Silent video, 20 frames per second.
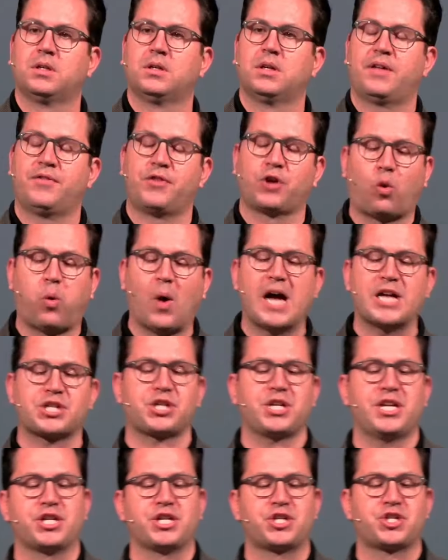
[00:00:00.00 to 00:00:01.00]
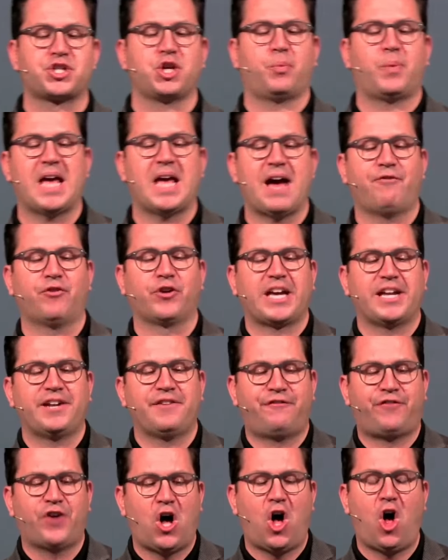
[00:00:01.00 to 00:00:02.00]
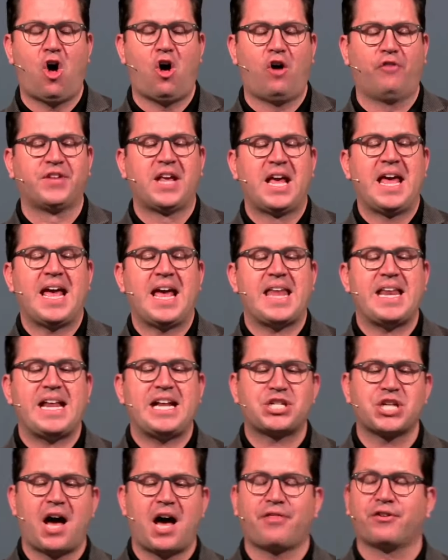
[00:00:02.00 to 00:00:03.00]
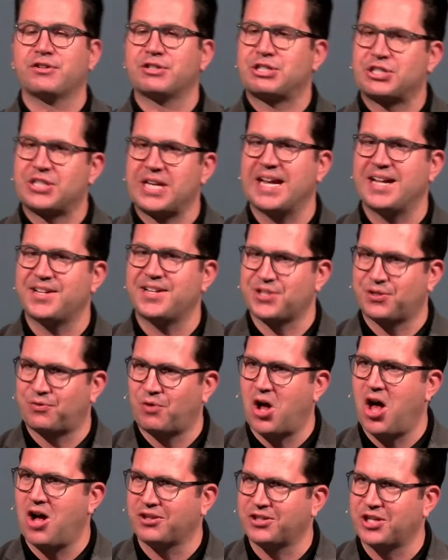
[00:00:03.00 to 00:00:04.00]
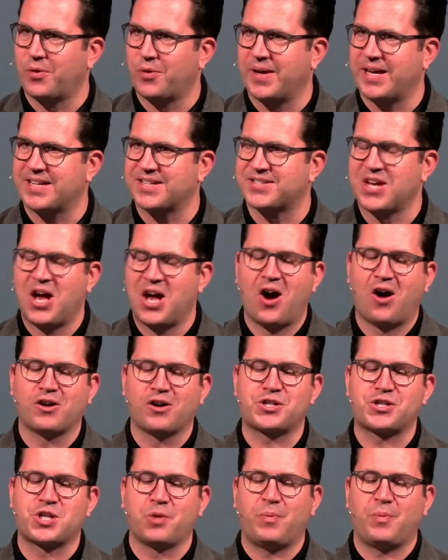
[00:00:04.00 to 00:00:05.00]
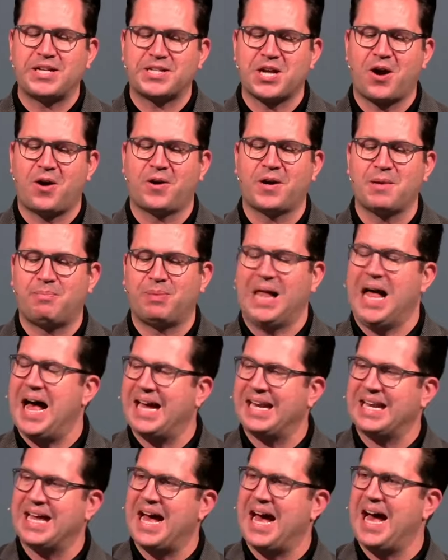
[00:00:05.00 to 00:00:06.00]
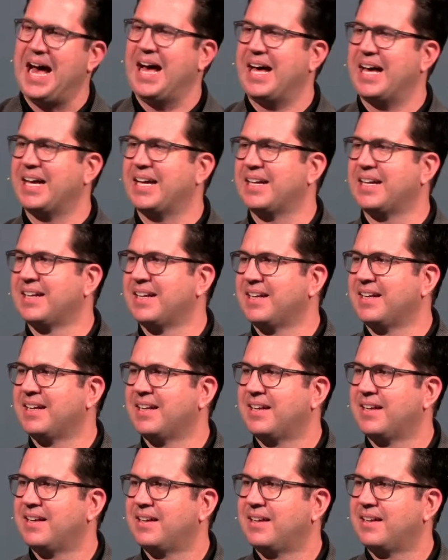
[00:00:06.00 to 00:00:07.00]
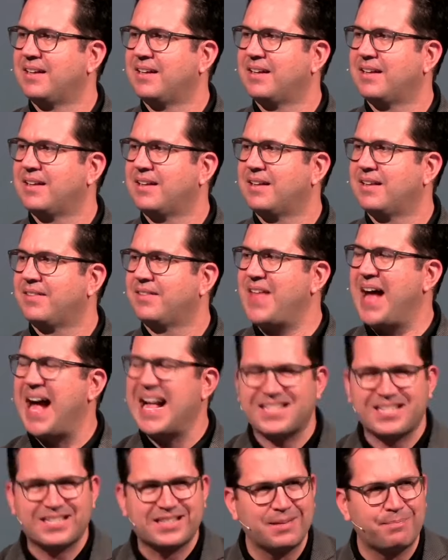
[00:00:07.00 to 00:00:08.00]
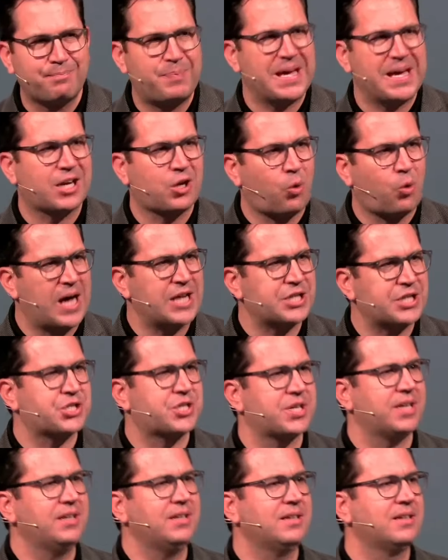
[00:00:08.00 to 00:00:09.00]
And the question is, should we ever get involved in each other's sins and wrongdoings? Or should we turn a blind eye? That's the big question.